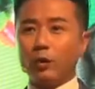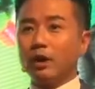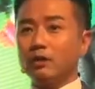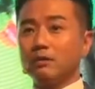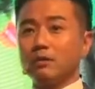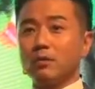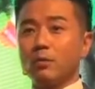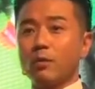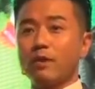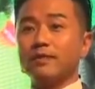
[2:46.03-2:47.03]
Well,
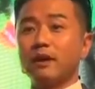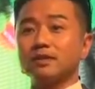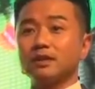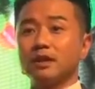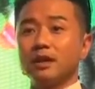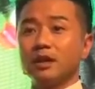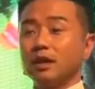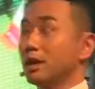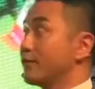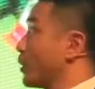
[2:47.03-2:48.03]
we thought,
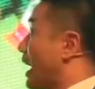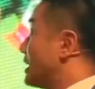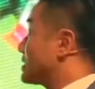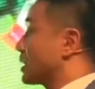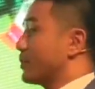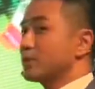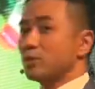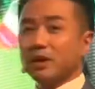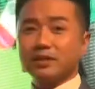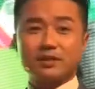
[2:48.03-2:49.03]
if you aren't coming
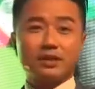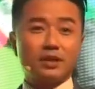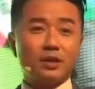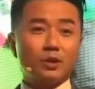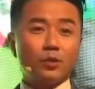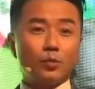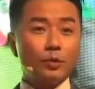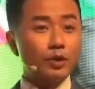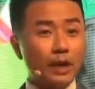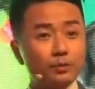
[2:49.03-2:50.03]
to us,
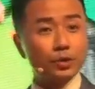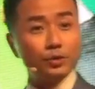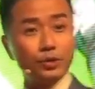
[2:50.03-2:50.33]
we will come to